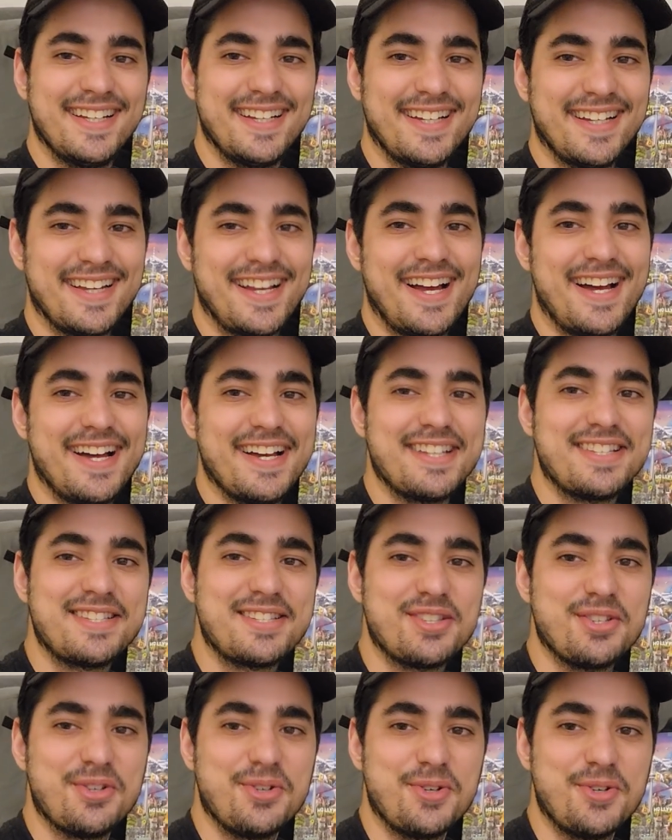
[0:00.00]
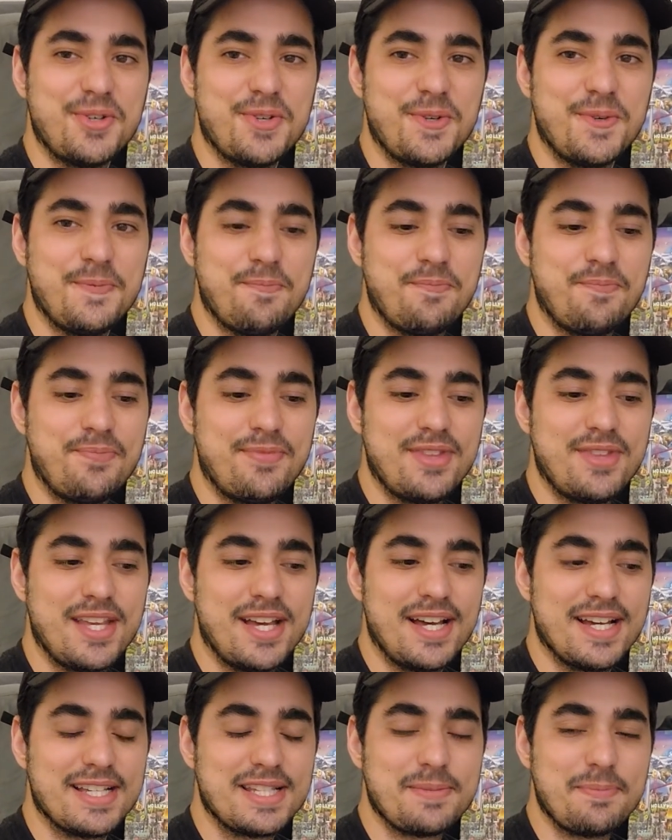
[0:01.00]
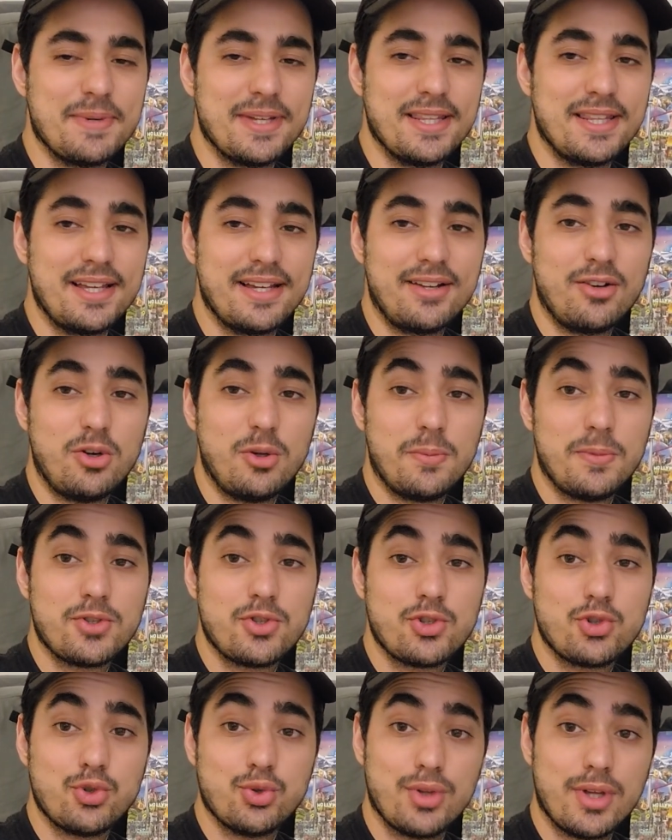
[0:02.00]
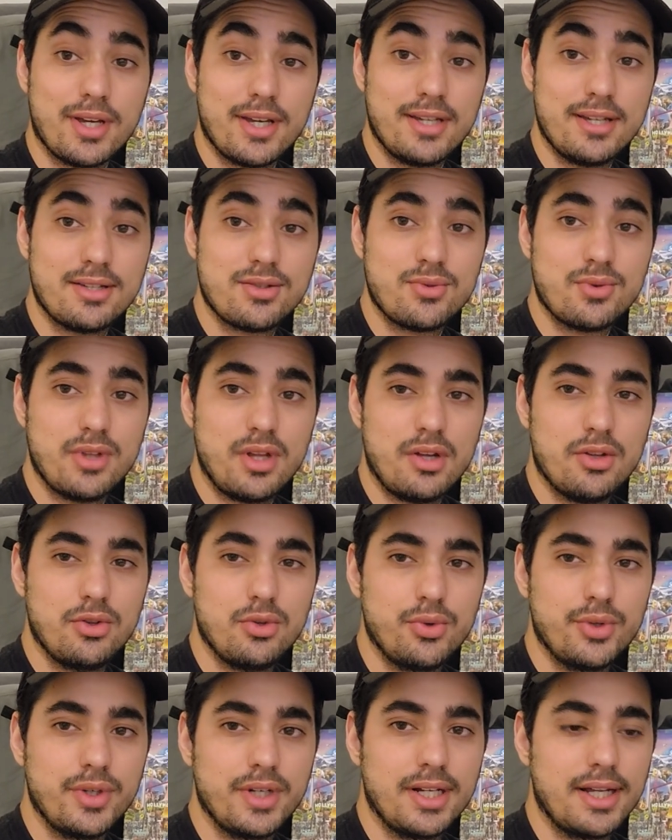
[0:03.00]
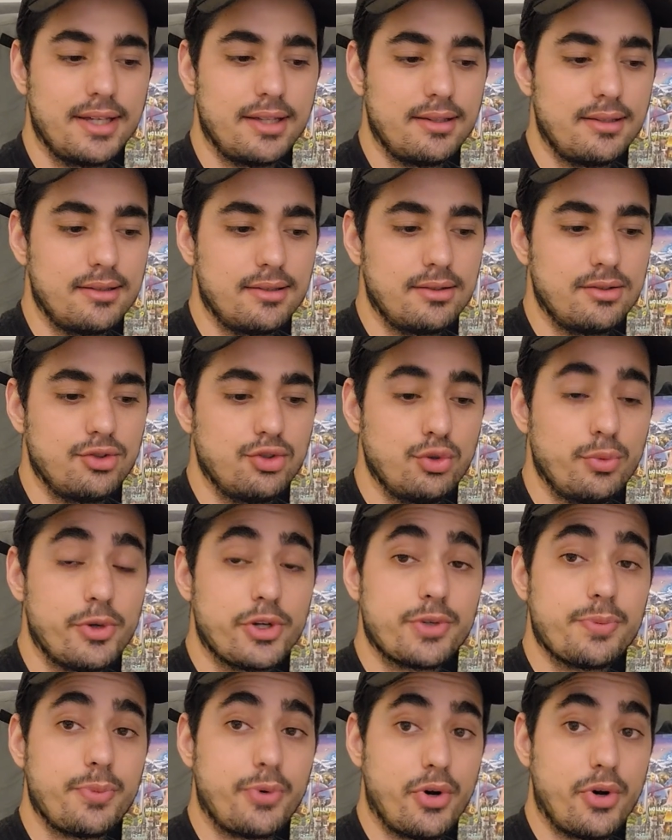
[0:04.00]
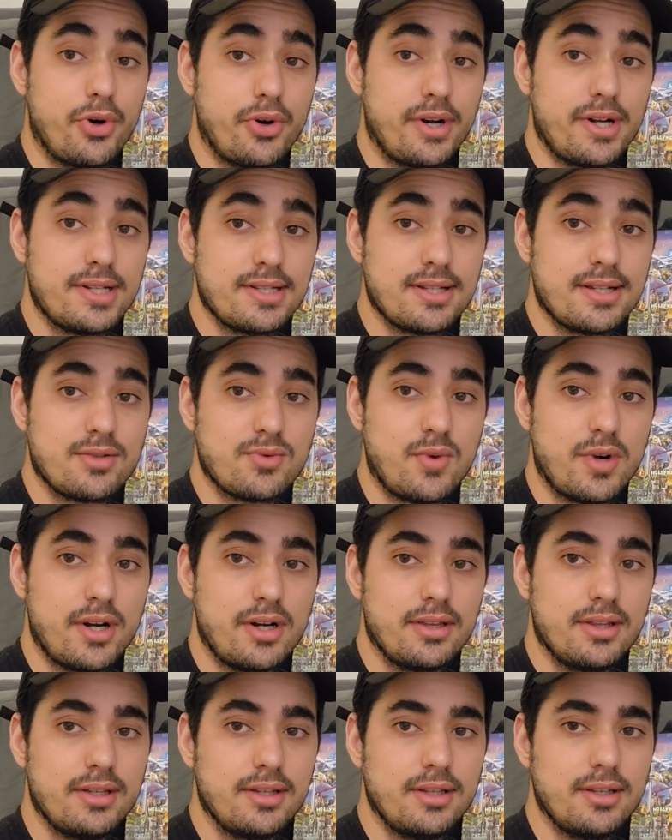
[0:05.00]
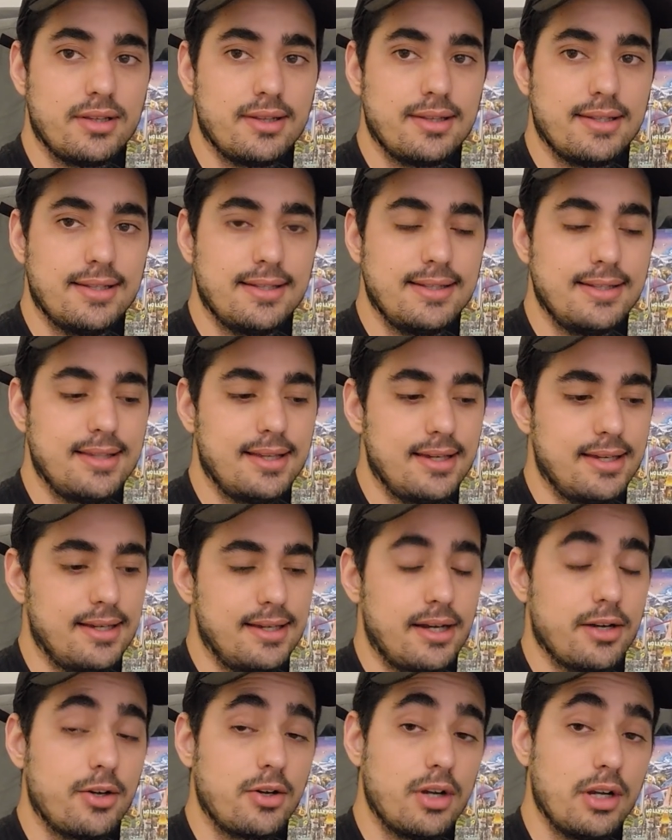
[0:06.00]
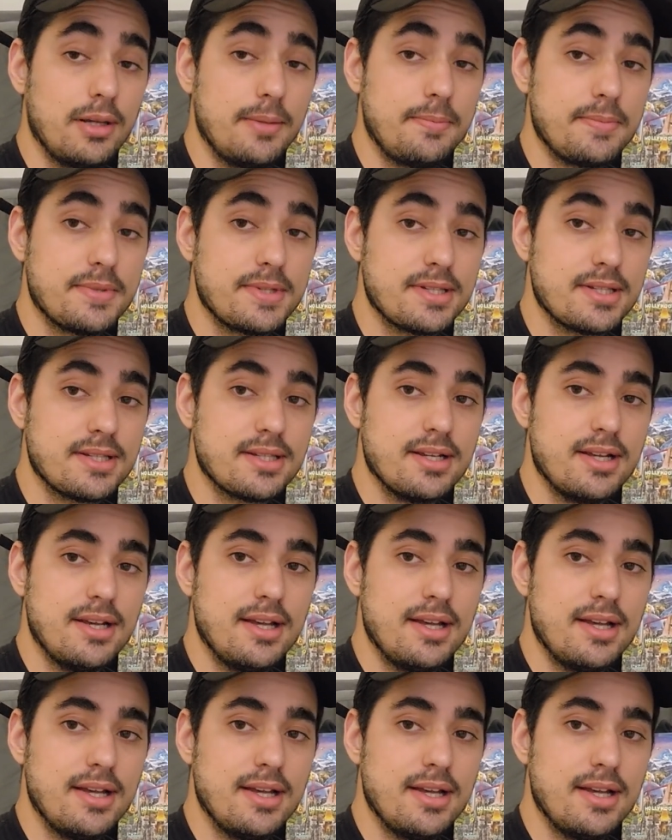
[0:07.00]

Hey guys, so I spent like almost two days without doing like too much progress, that's why I didn't did any kind of clips.